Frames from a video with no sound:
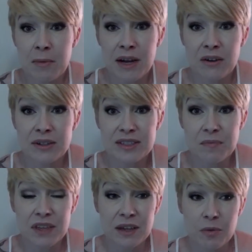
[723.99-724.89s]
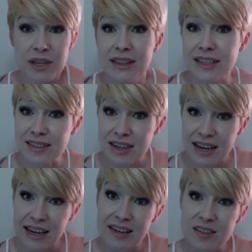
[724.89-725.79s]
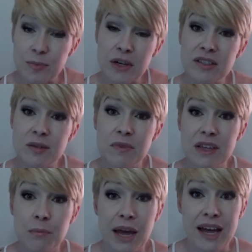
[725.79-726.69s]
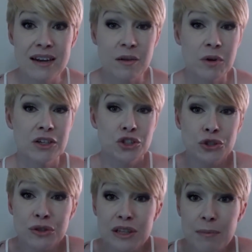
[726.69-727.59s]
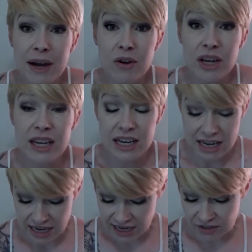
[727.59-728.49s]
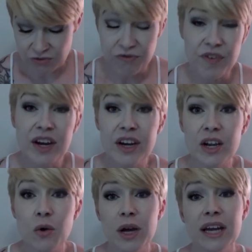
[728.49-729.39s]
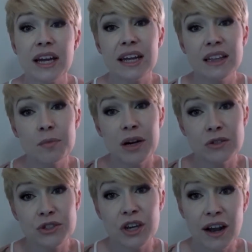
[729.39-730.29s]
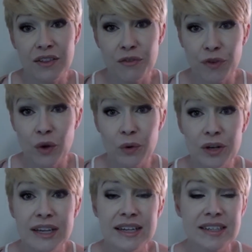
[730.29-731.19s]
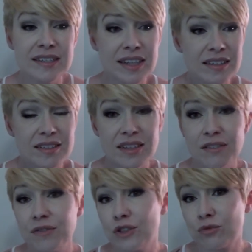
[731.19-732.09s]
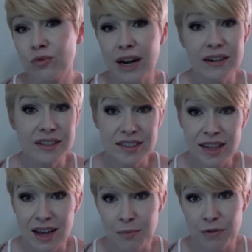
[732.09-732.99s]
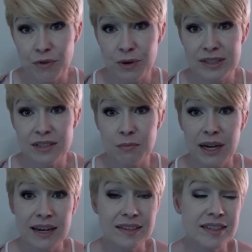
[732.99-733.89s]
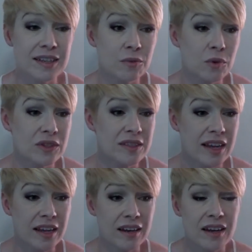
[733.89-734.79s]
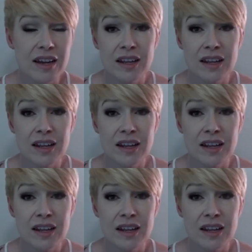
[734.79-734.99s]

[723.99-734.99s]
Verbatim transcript: about, something I read that kind of sparks something in my head and I want to journal about it, it is very quick in the browser on the phone to send stuff directly to the OmniFocus inbox. It will send